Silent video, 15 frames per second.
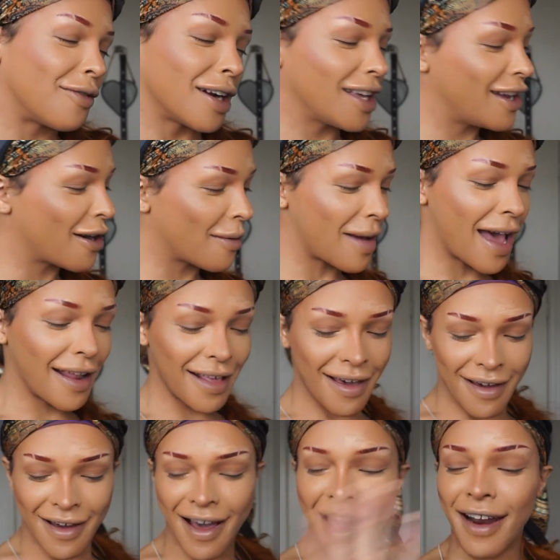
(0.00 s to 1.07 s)
don't want to hear about
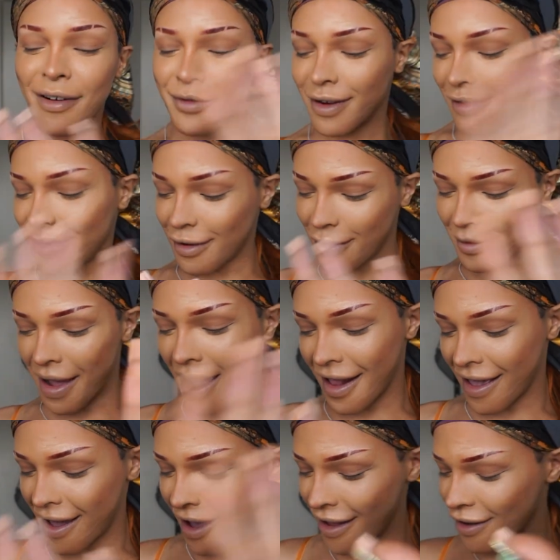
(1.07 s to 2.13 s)
it. I don't even
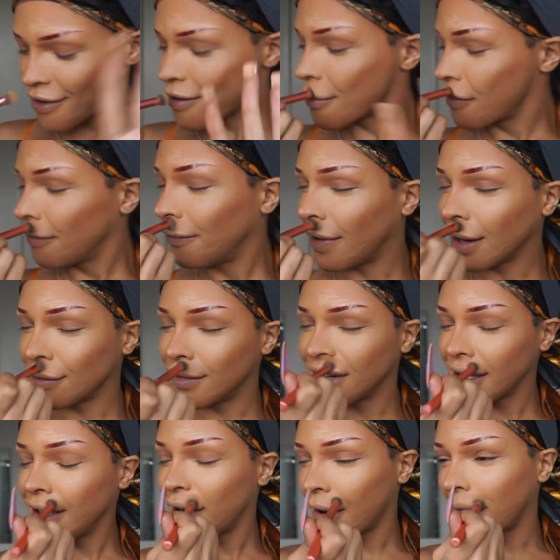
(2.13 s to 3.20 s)
fucking
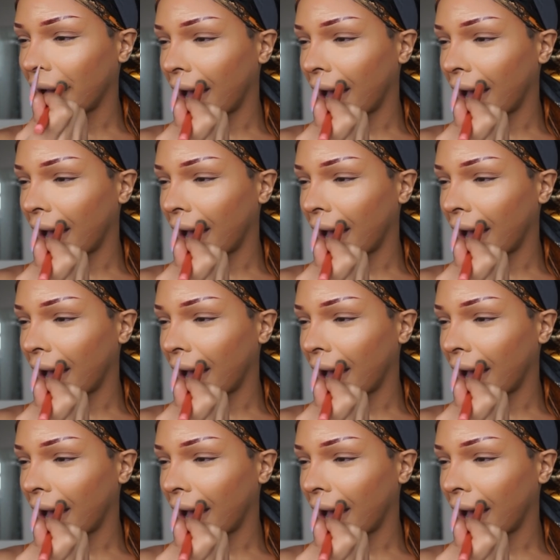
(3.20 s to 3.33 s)
want to hear